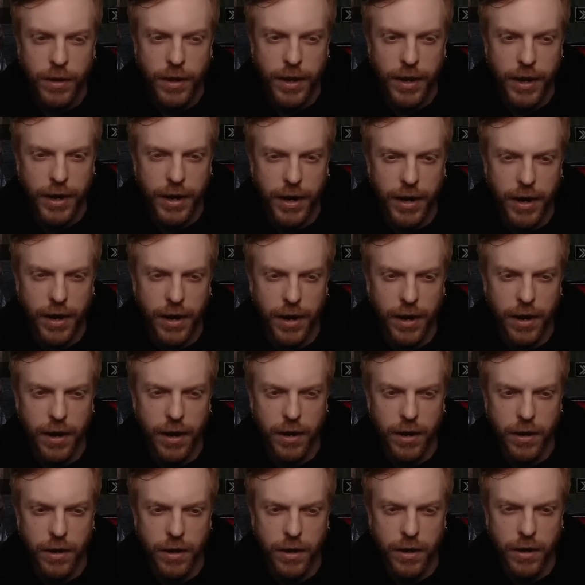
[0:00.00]

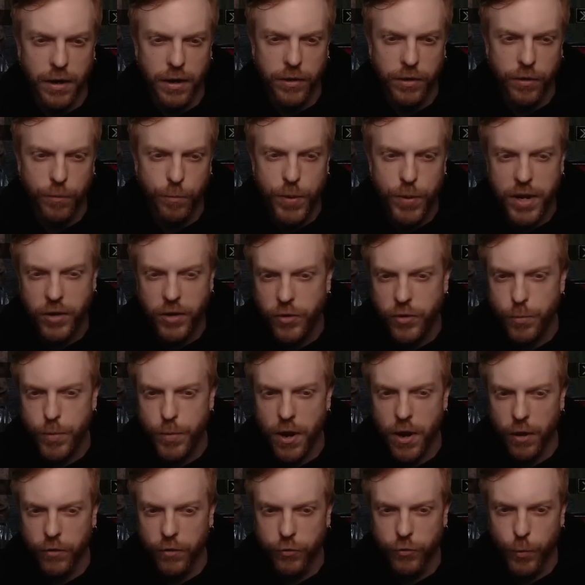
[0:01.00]
And the
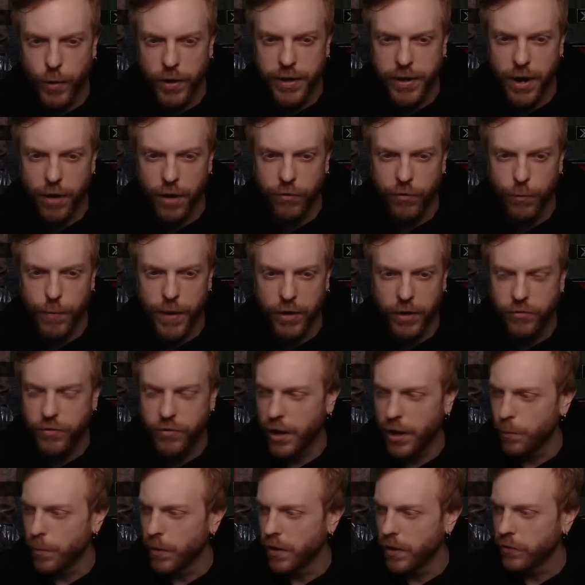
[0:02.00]
PTB also went down for about
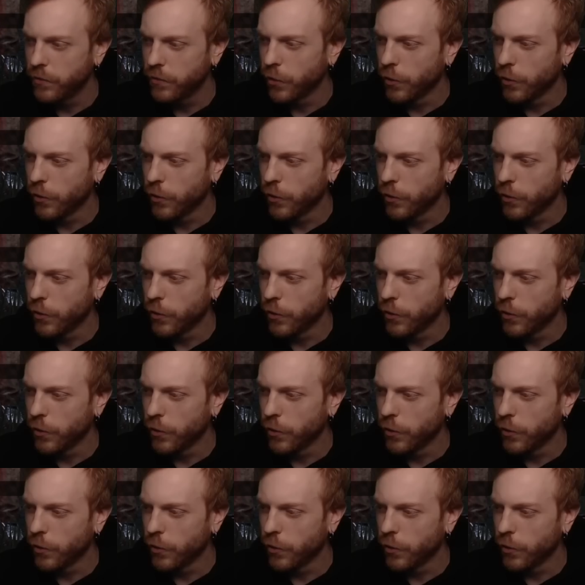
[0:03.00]
10 minutes.